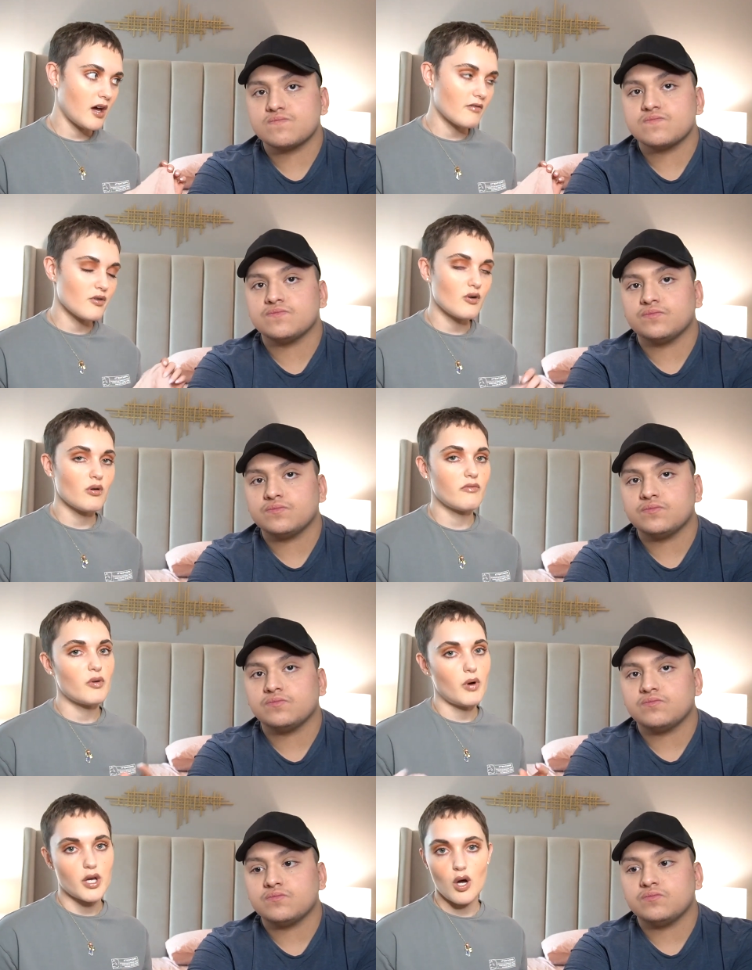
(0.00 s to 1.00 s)
Speaker 1: cover or
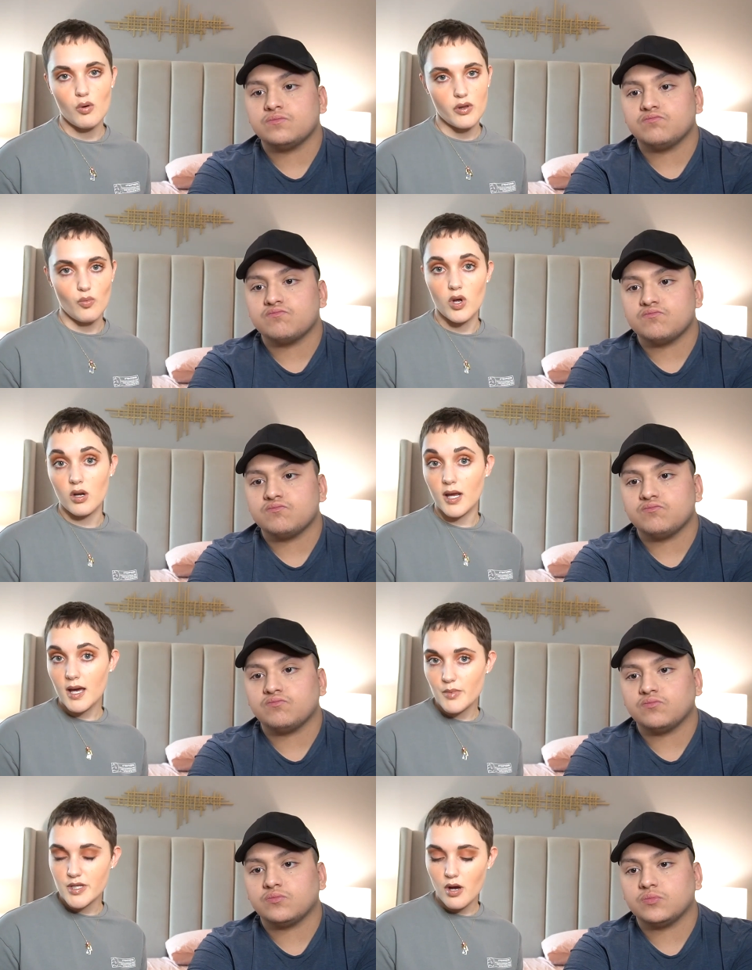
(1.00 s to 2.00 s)
if we want to go with one on
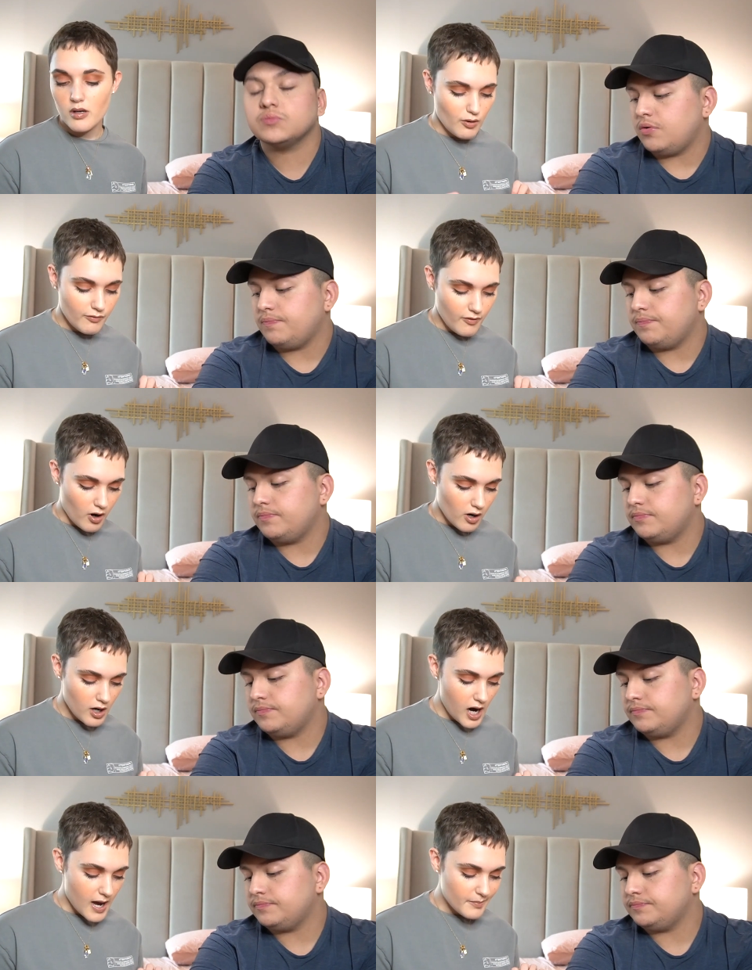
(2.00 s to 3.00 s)
Amazon. So
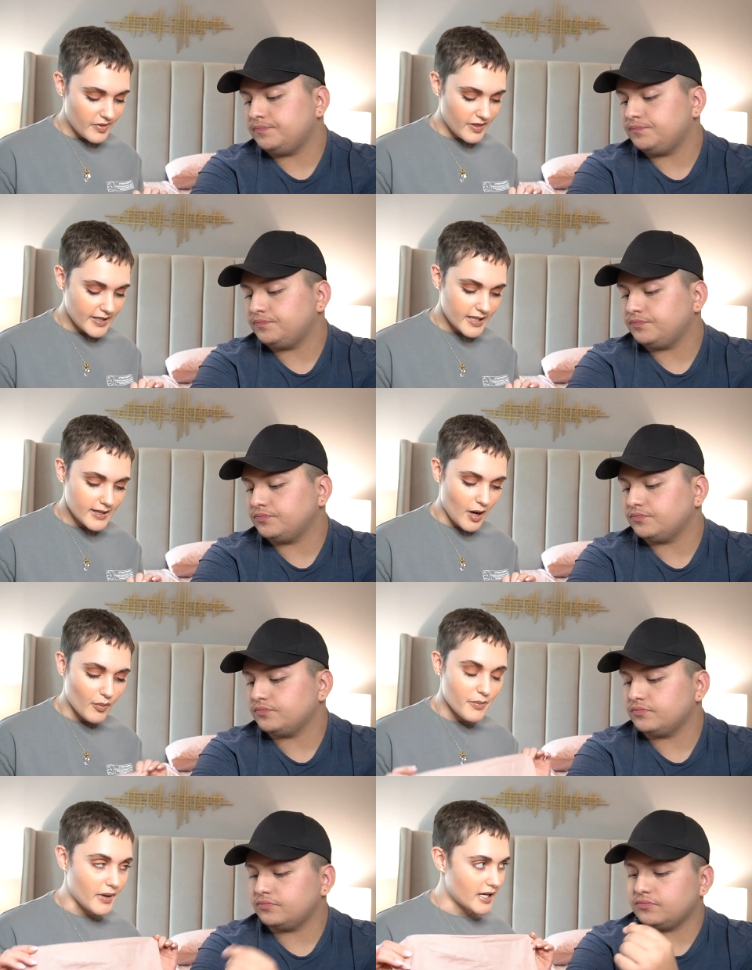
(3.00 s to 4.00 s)
far, I'm thinking
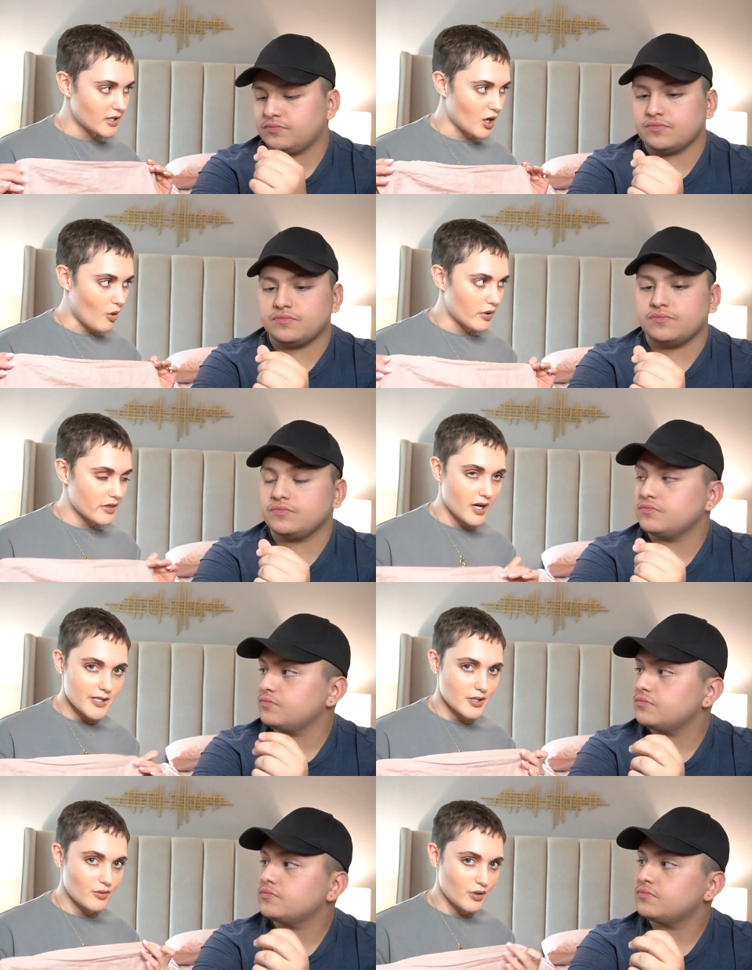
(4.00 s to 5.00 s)
that we might go with the
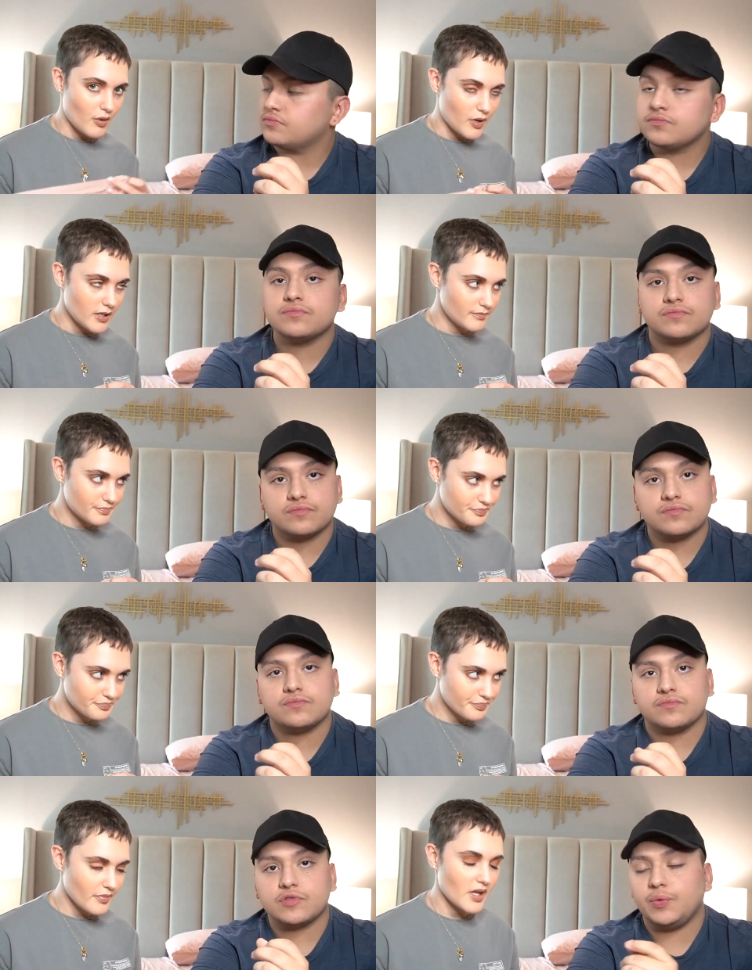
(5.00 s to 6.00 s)
Casa Luna one.
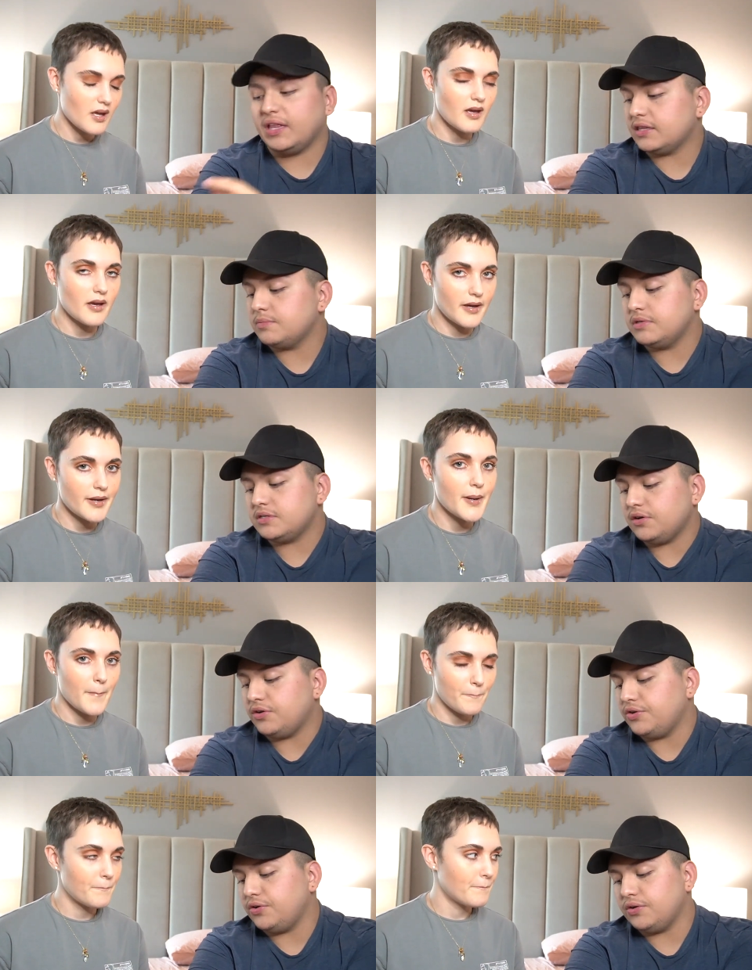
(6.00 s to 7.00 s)
Speaker 2: We like the
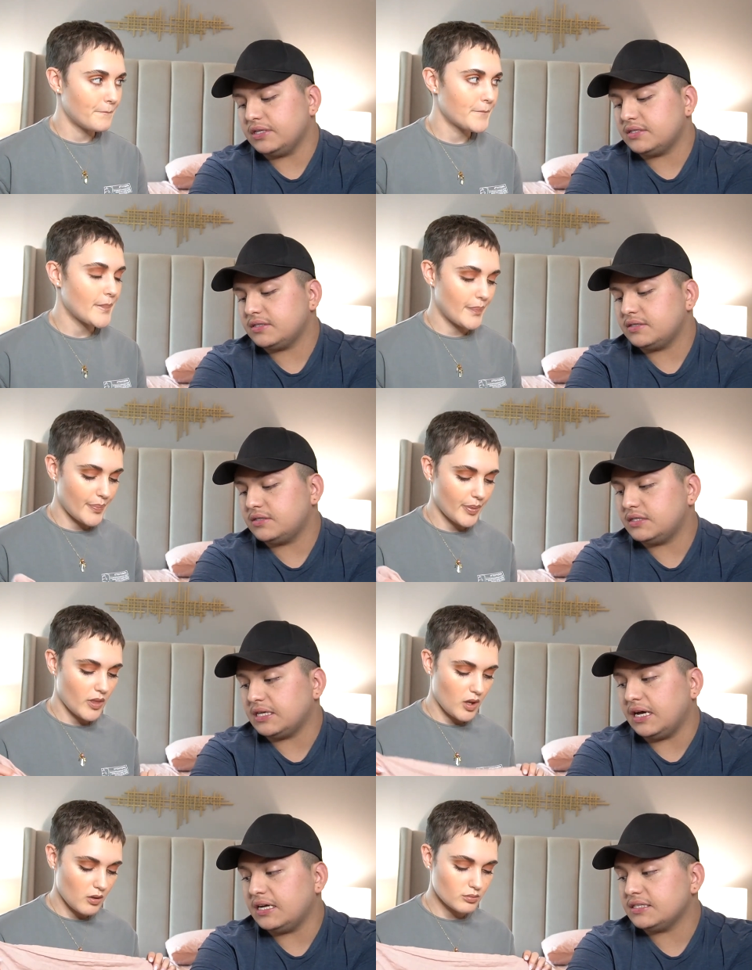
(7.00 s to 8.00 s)
material. It's
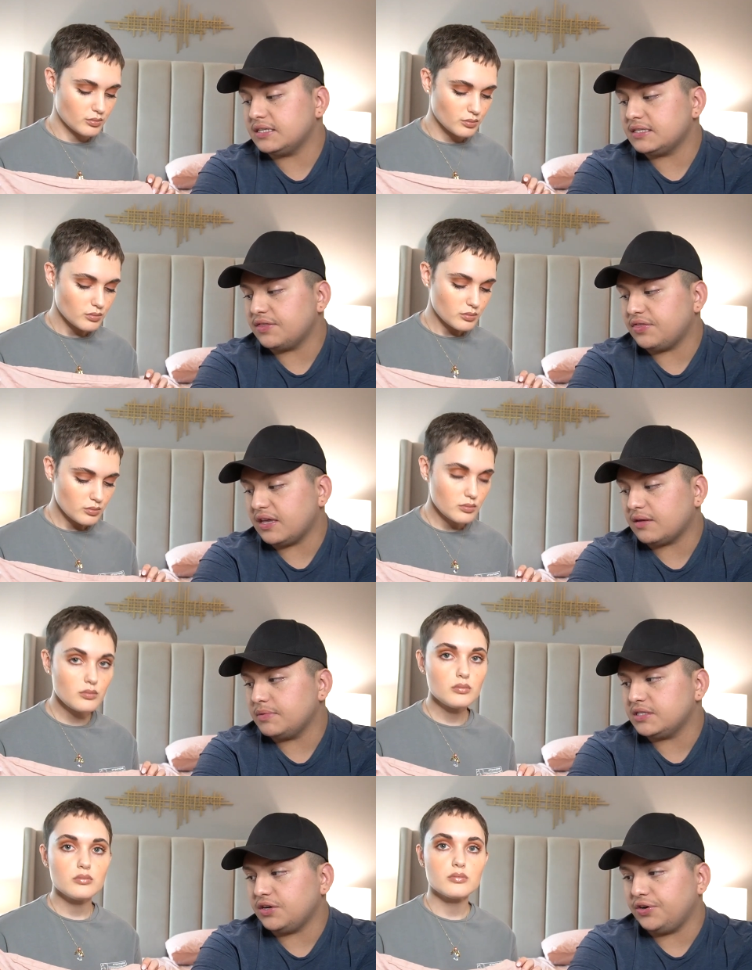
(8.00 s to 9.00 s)
To us, it's a
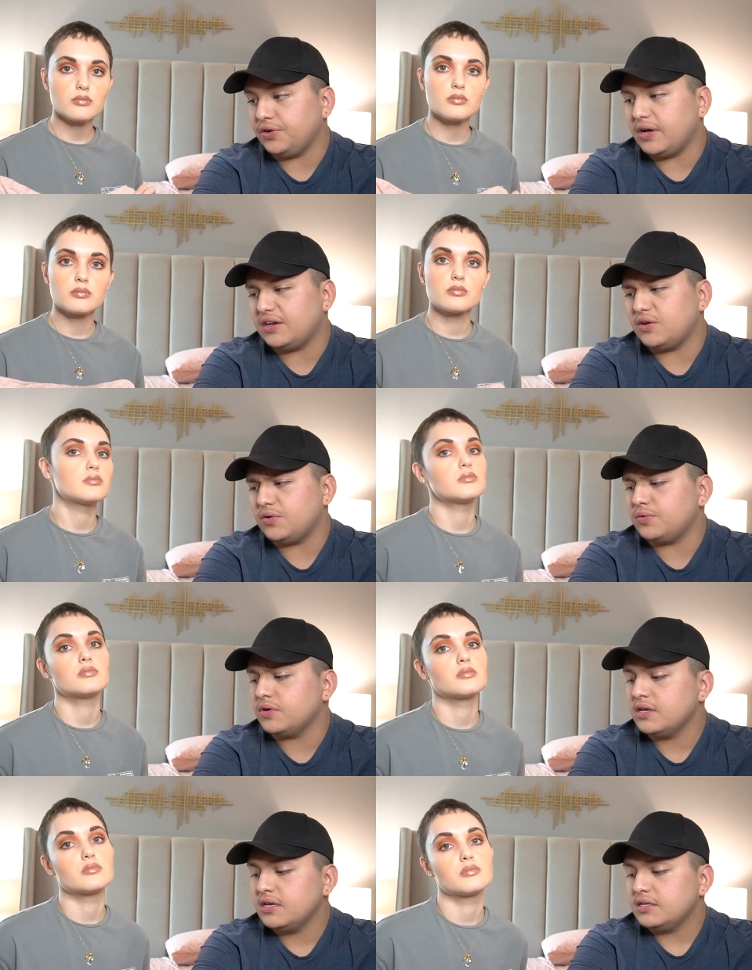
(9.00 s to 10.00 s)
thick material. I
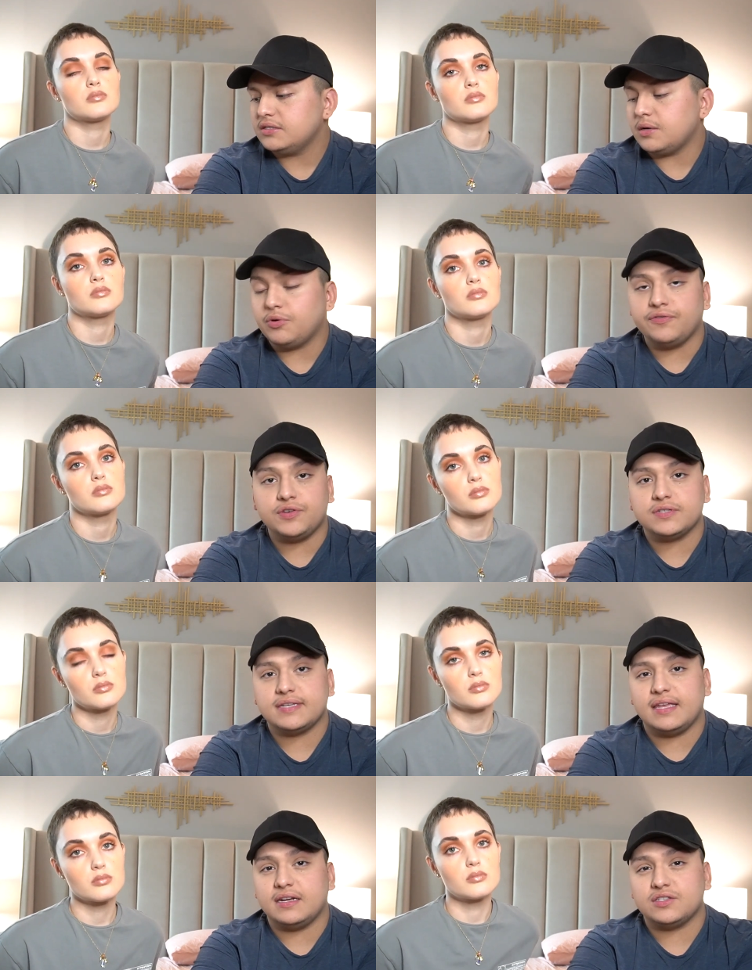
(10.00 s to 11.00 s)
know some reviews
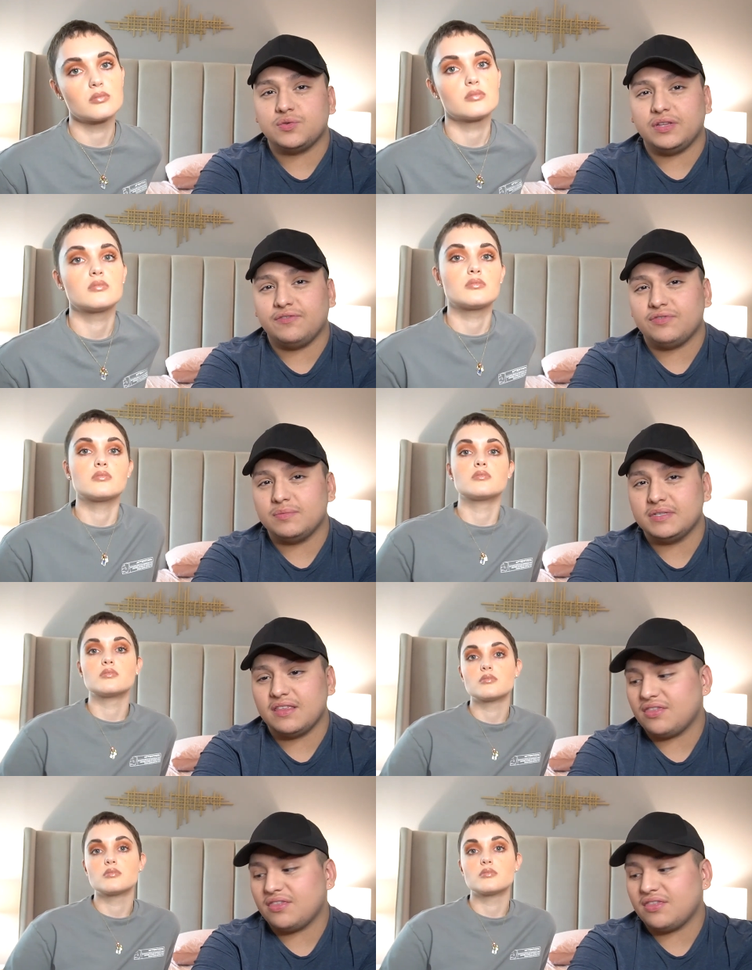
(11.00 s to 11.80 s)
say that it's a really flimsy,